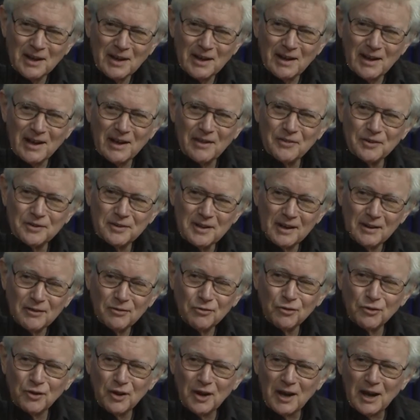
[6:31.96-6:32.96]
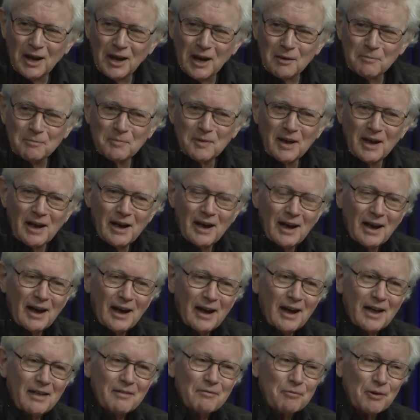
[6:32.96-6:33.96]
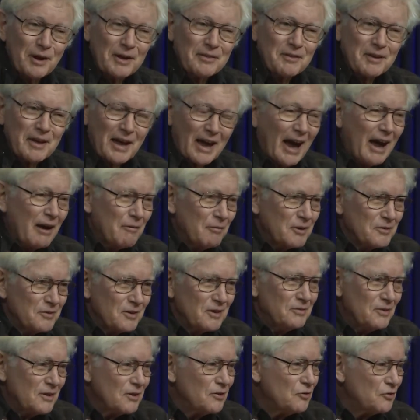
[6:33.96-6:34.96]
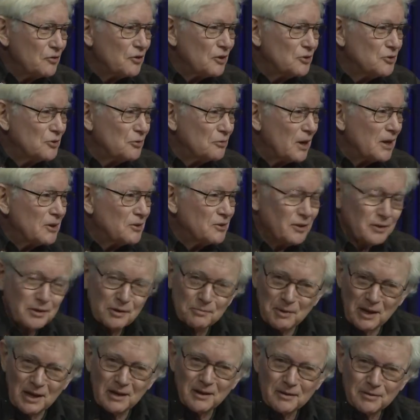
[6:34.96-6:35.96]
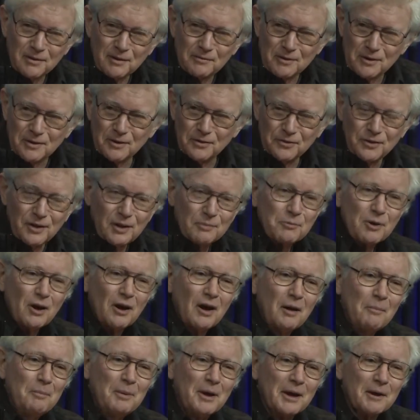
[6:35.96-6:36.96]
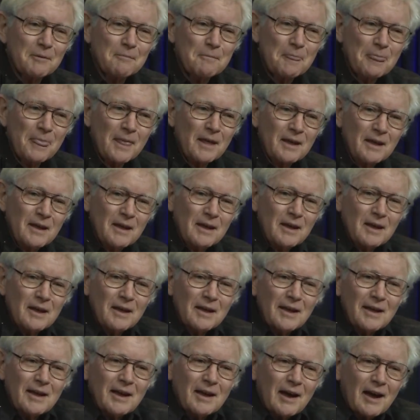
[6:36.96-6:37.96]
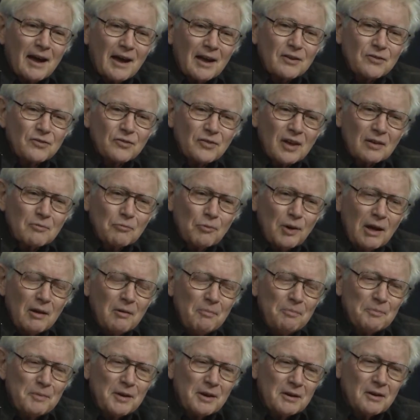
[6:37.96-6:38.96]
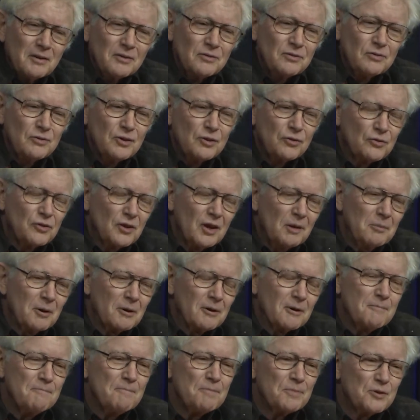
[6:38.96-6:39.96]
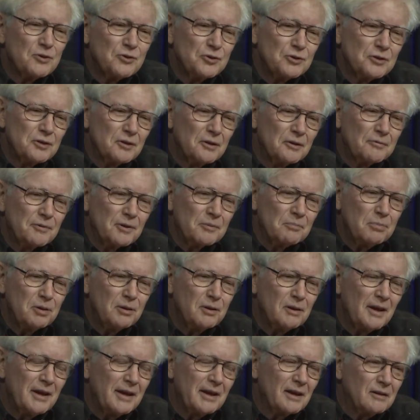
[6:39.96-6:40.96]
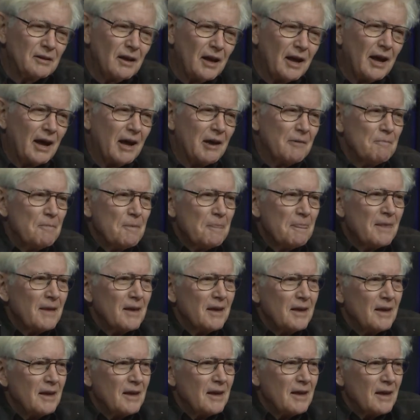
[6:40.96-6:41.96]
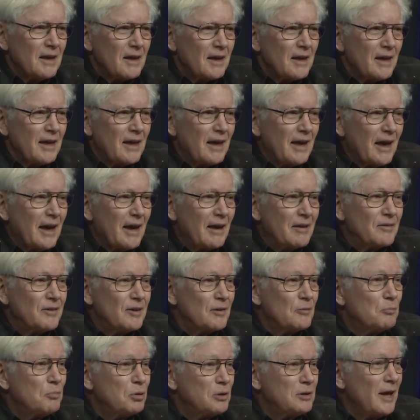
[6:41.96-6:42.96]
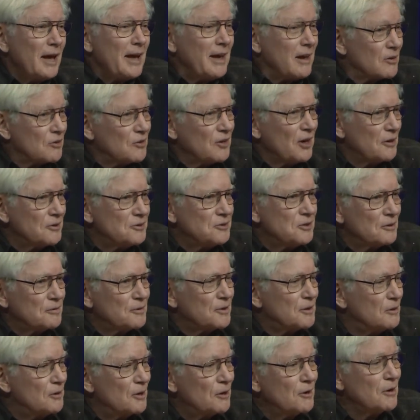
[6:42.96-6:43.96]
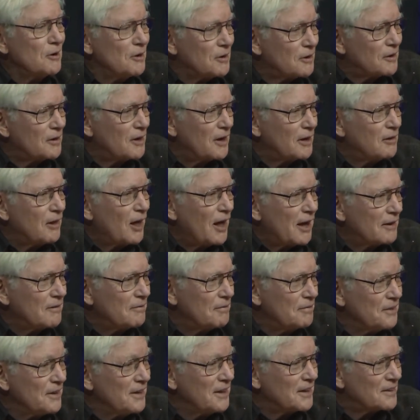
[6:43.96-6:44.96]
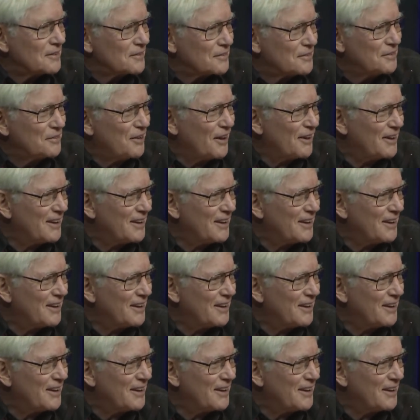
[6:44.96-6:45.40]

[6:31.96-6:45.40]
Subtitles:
And the next time, when I was in this situation, debate on the very same topic, I said, well, because in the summer, children play a lot, and play is how children learn a lot of things.